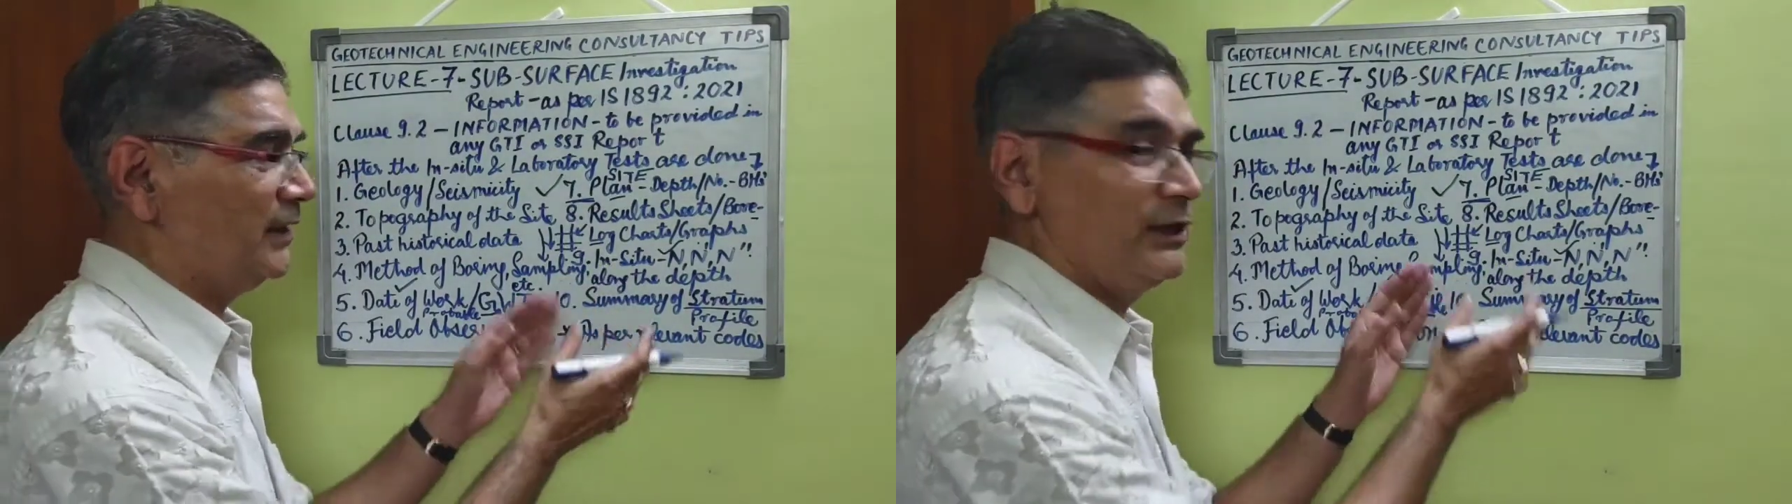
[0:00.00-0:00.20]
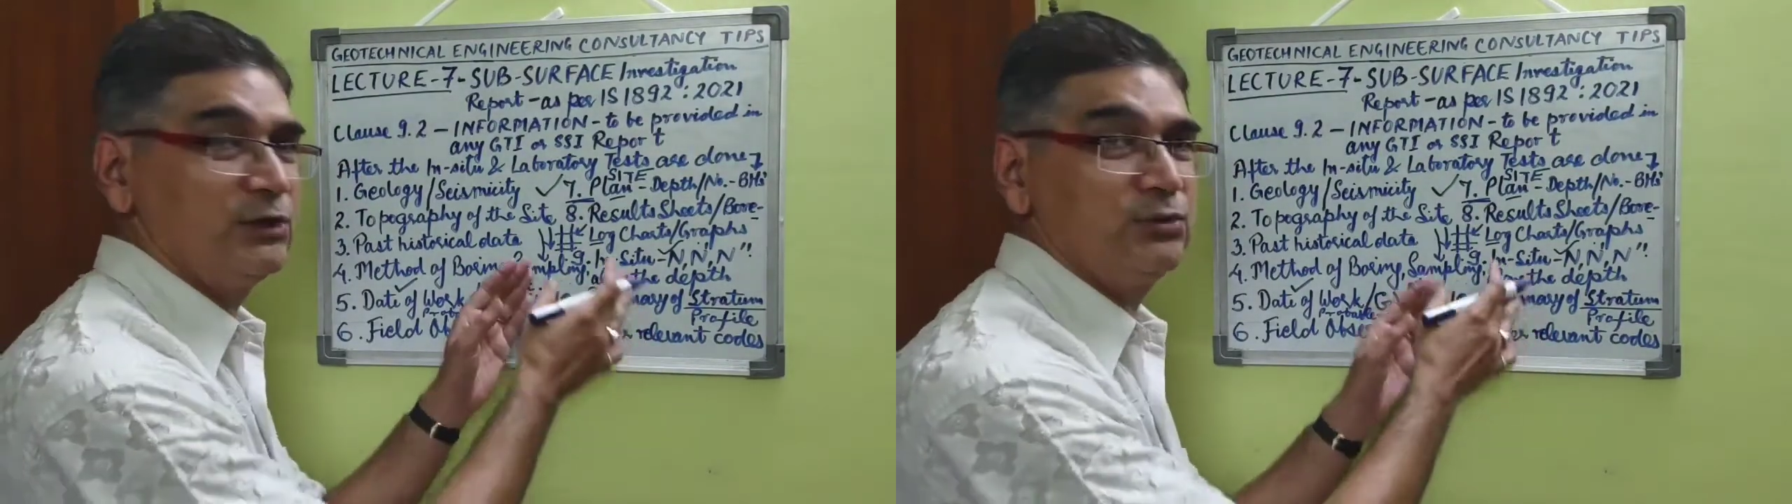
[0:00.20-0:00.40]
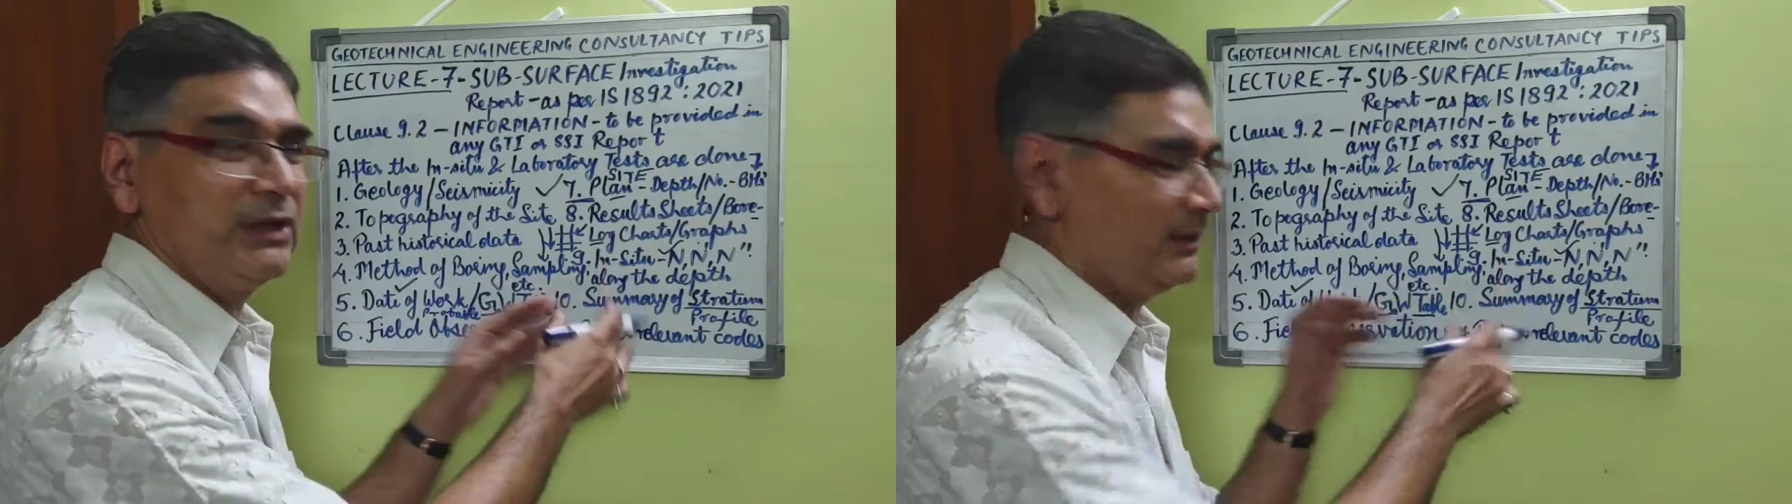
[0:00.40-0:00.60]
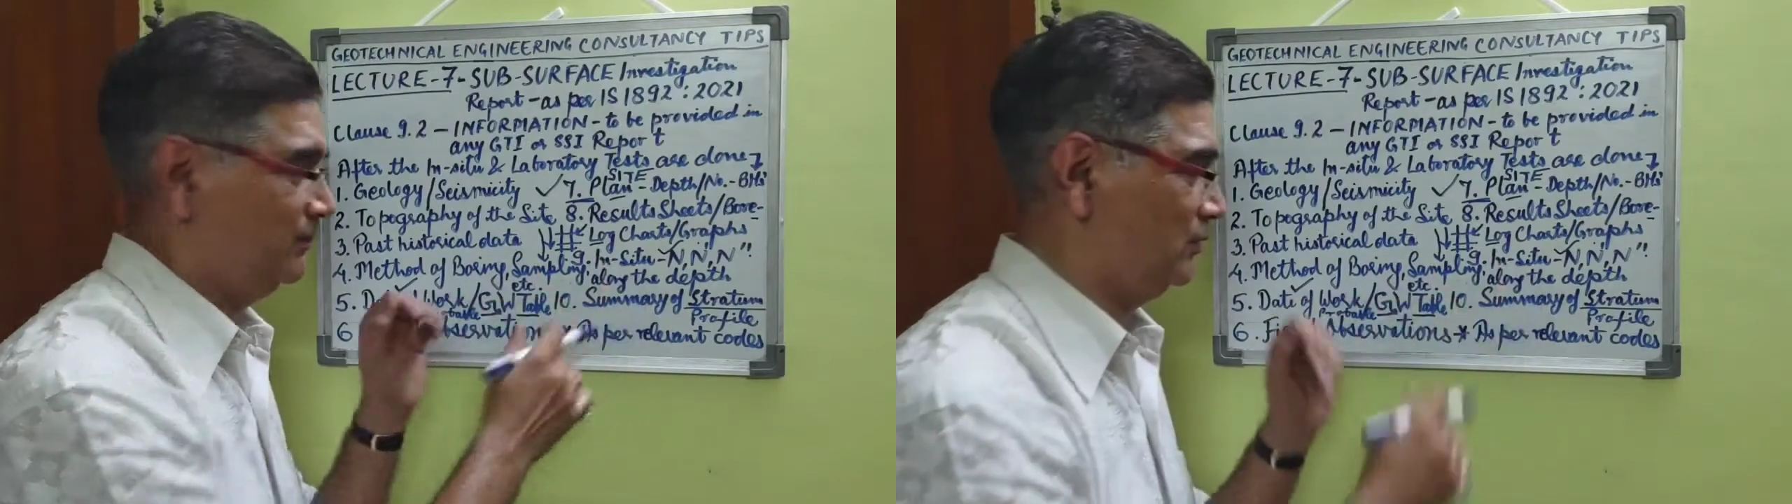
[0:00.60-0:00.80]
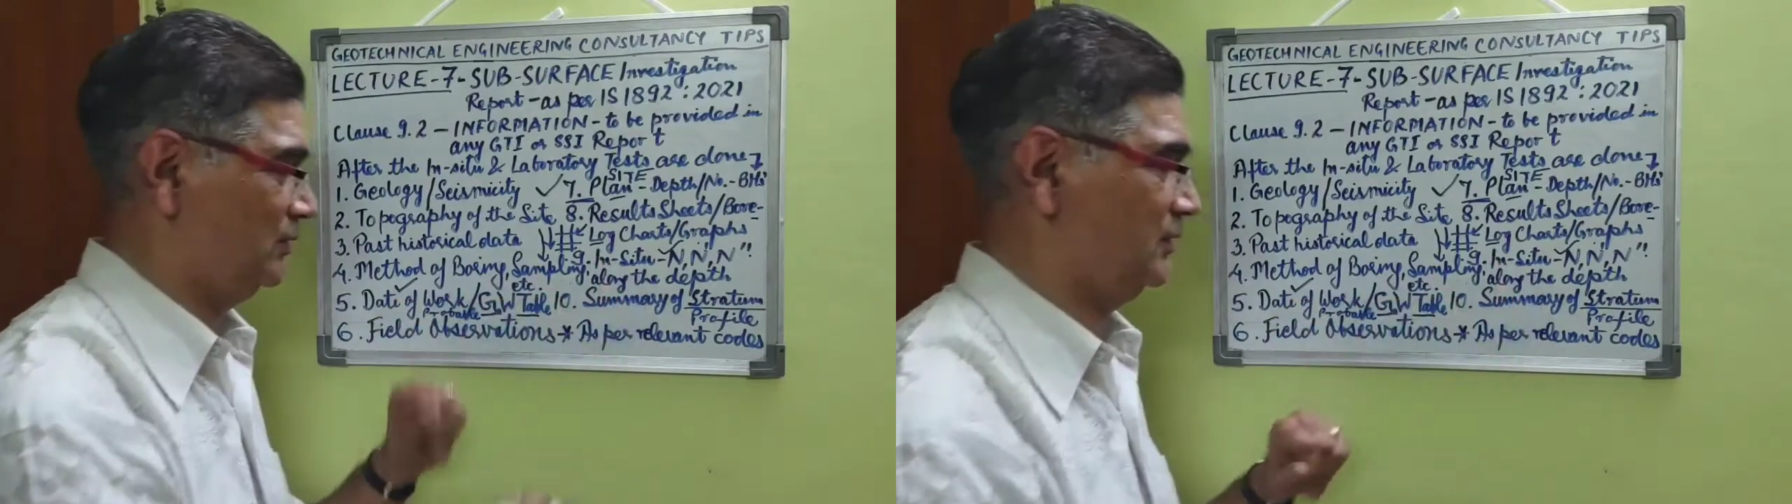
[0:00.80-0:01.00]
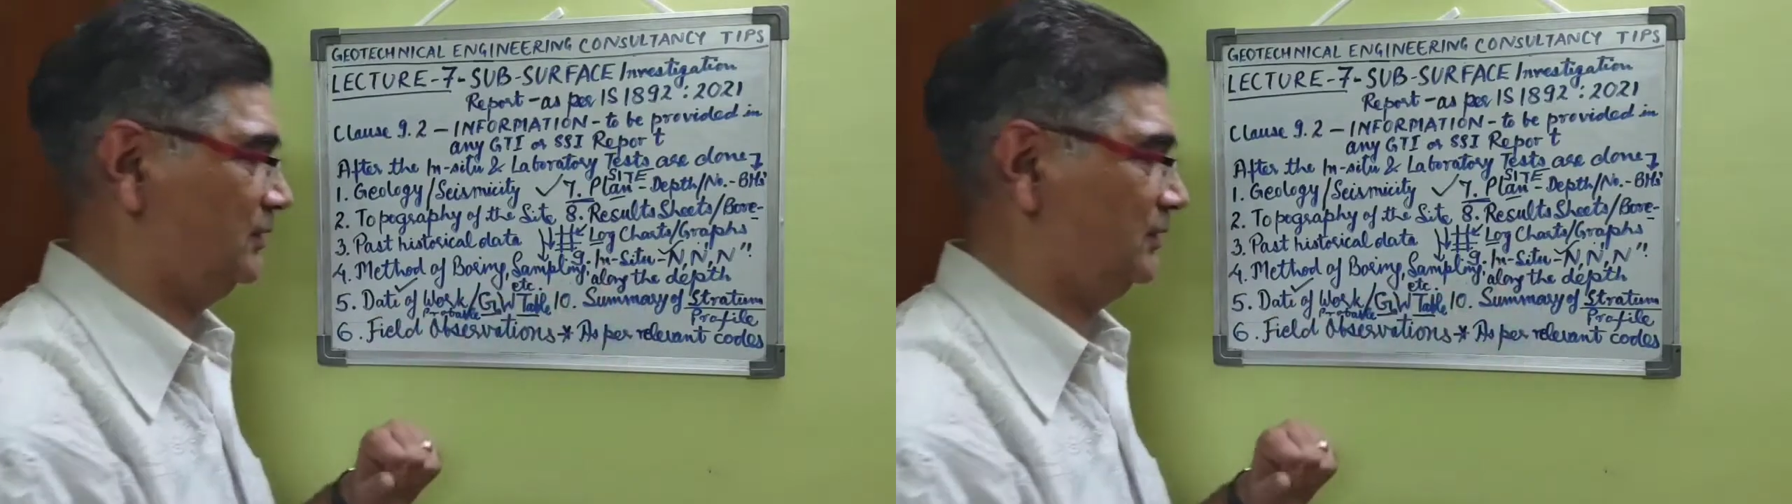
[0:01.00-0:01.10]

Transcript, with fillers: into the report.